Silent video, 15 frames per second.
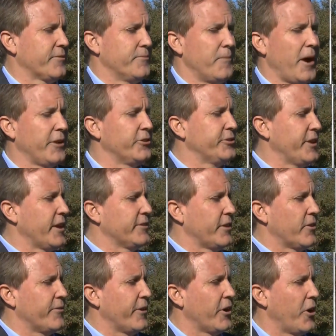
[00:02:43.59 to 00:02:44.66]
from my understanding,
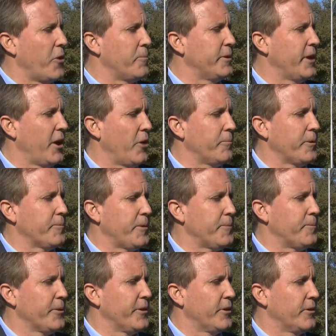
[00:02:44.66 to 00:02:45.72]
they're very open to helping
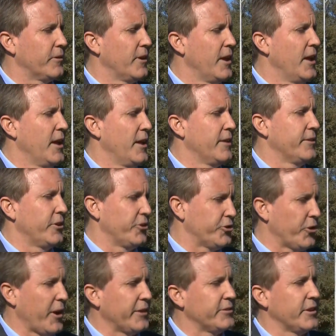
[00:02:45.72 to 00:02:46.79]
people that are
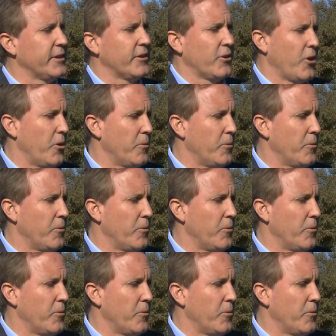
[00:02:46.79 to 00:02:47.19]
transient.